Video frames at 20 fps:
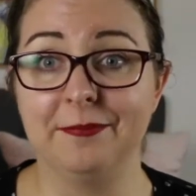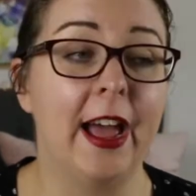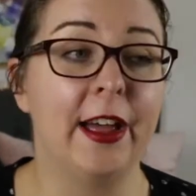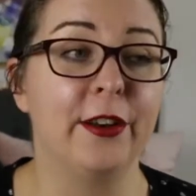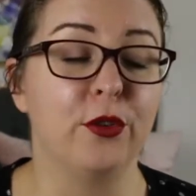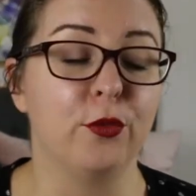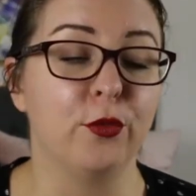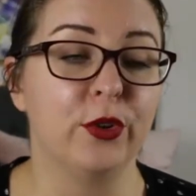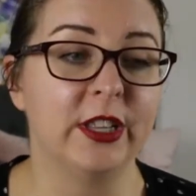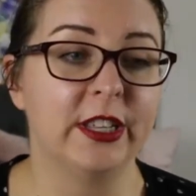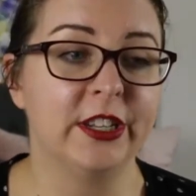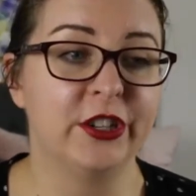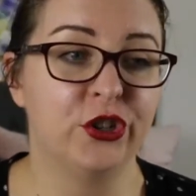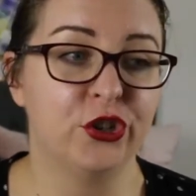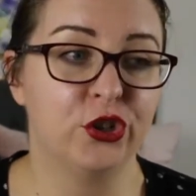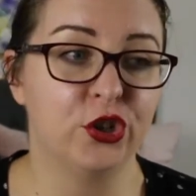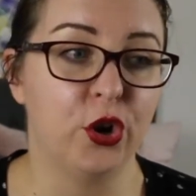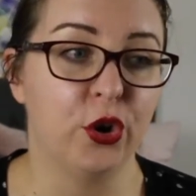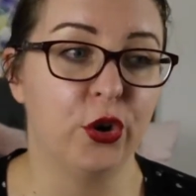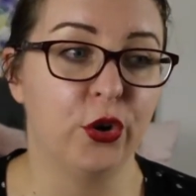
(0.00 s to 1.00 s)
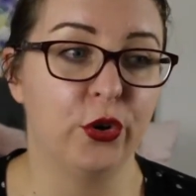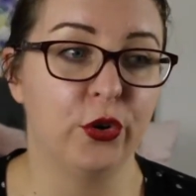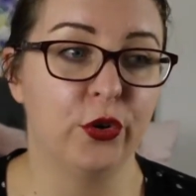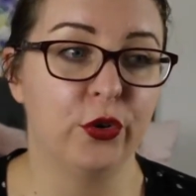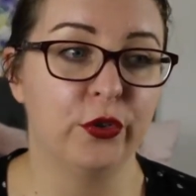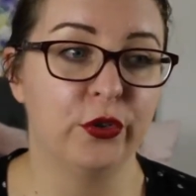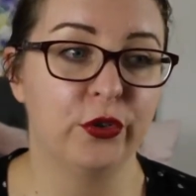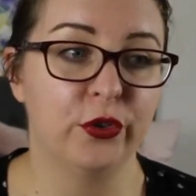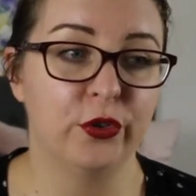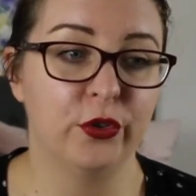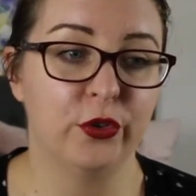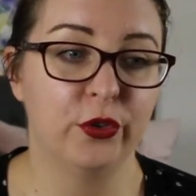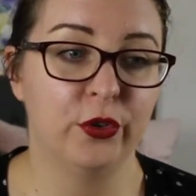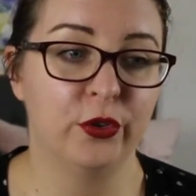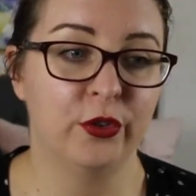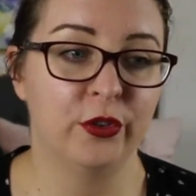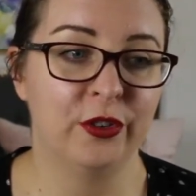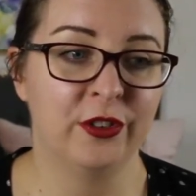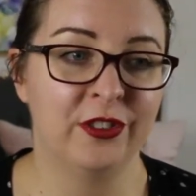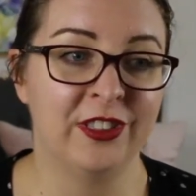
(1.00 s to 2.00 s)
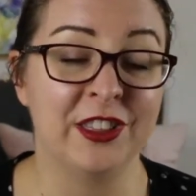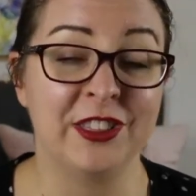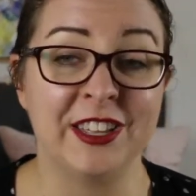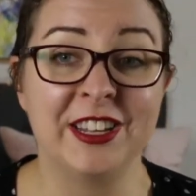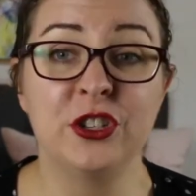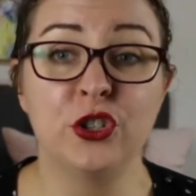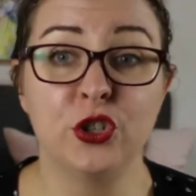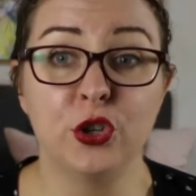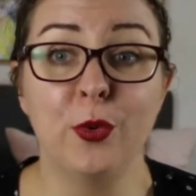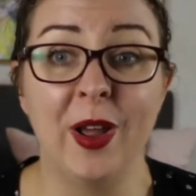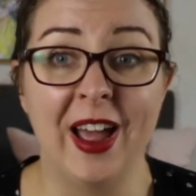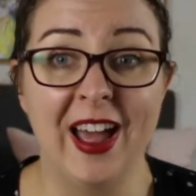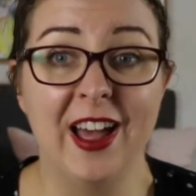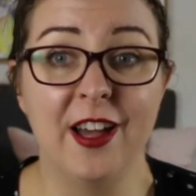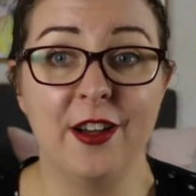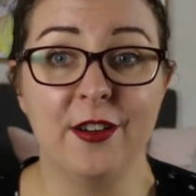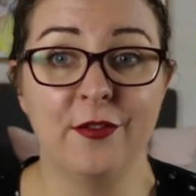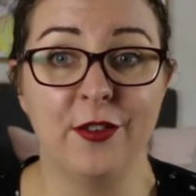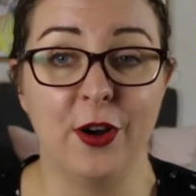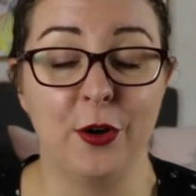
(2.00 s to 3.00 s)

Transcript: And it really showed that these two have